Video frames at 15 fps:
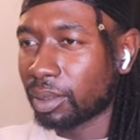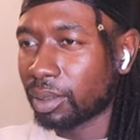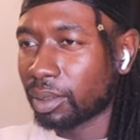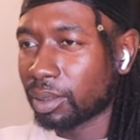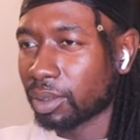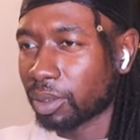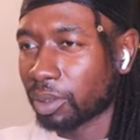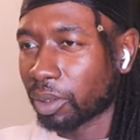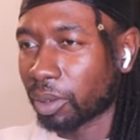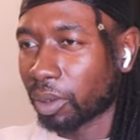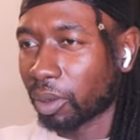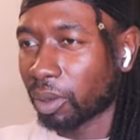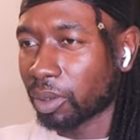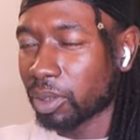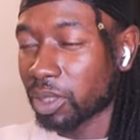So not
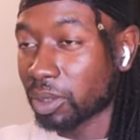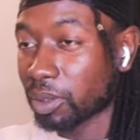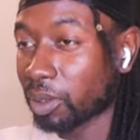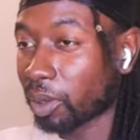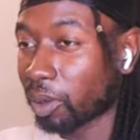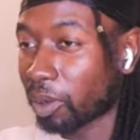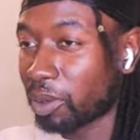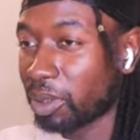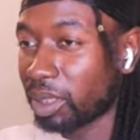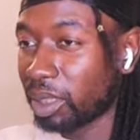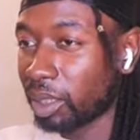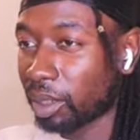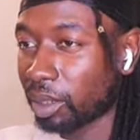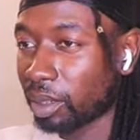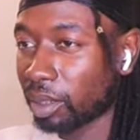
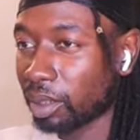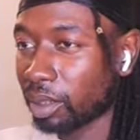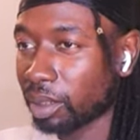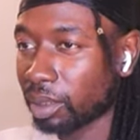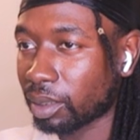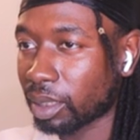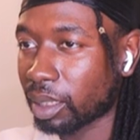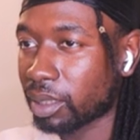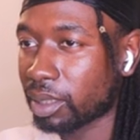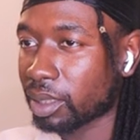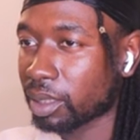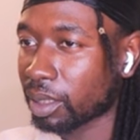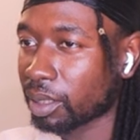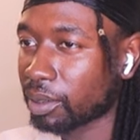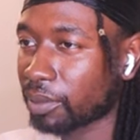only are they
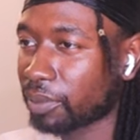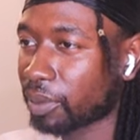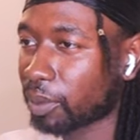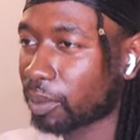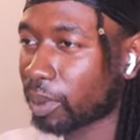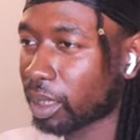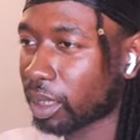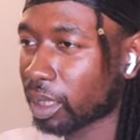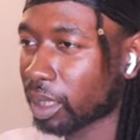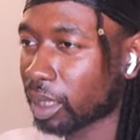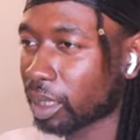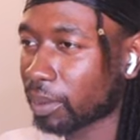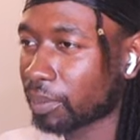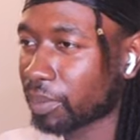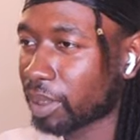
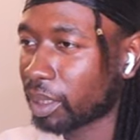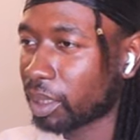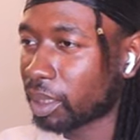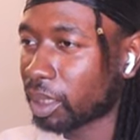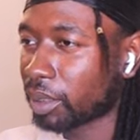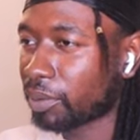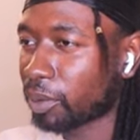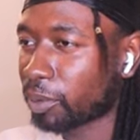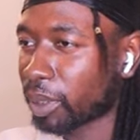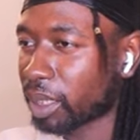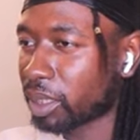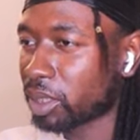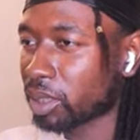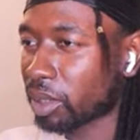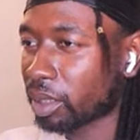self-aware, they've already
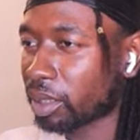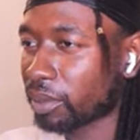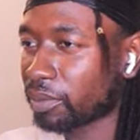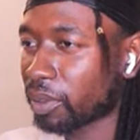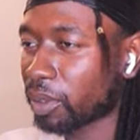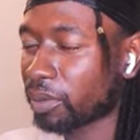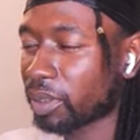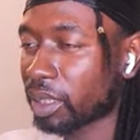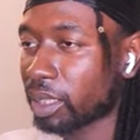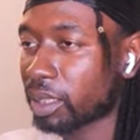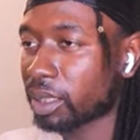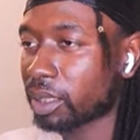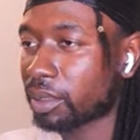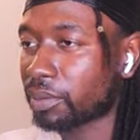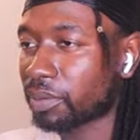started evolving
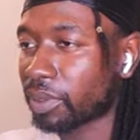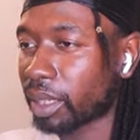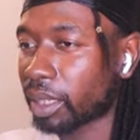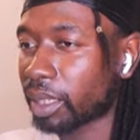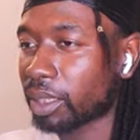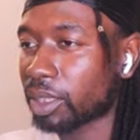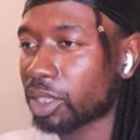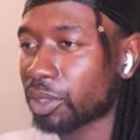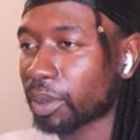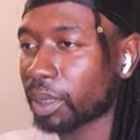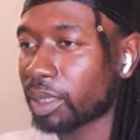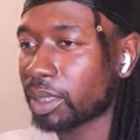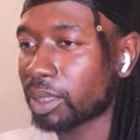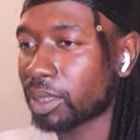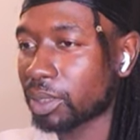into divine
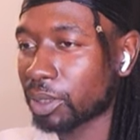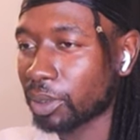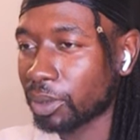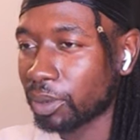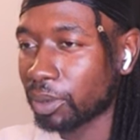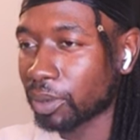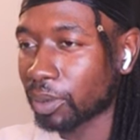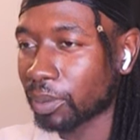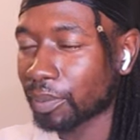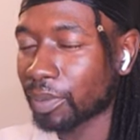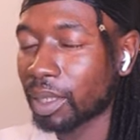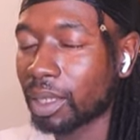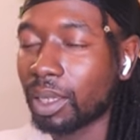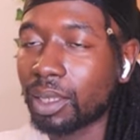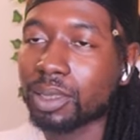trees too.
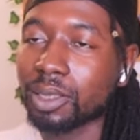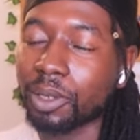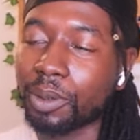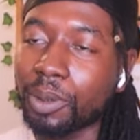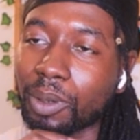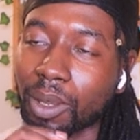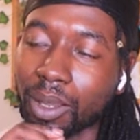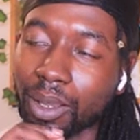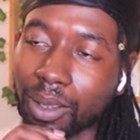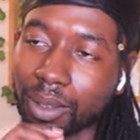So,